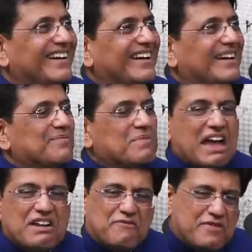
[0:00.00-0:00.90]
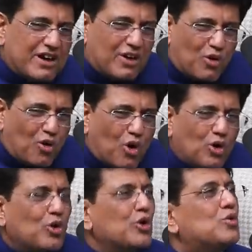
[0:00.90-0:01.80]
Mm. And if we are
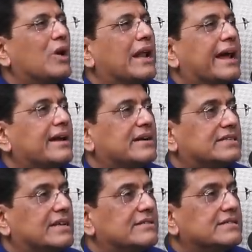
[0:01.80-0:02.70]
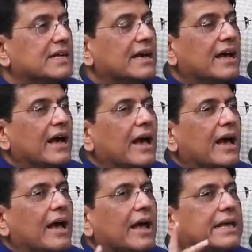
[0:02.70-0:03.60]
all going to align ourselves,
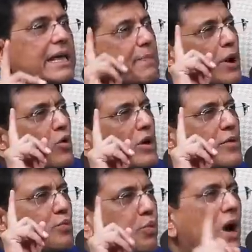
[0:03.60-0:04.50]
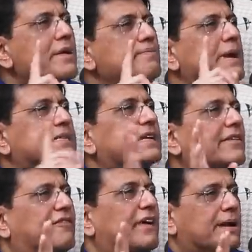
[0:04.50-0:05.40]
keeping only one
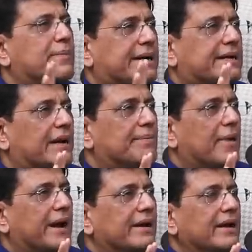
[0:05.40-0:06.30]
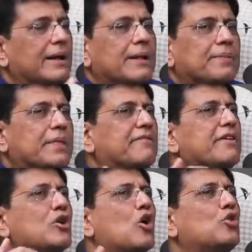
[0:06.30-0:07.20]
basic fundamental in mind, that
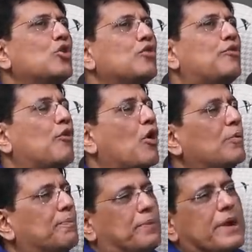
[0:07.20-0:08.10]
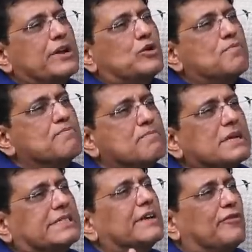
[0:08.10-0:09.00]
we are not going to fall prey to
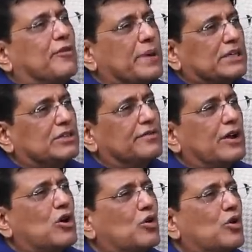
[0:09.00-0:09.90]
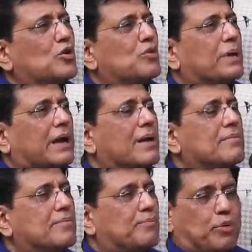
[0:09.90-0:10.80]
misinformation. We are not going to
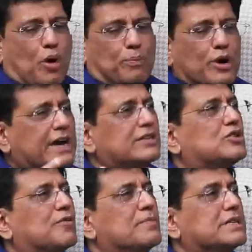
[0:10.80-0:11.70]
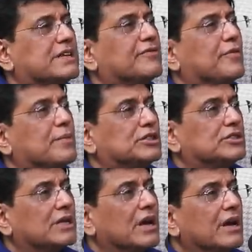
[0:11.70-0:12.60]
become proponents of misinformation.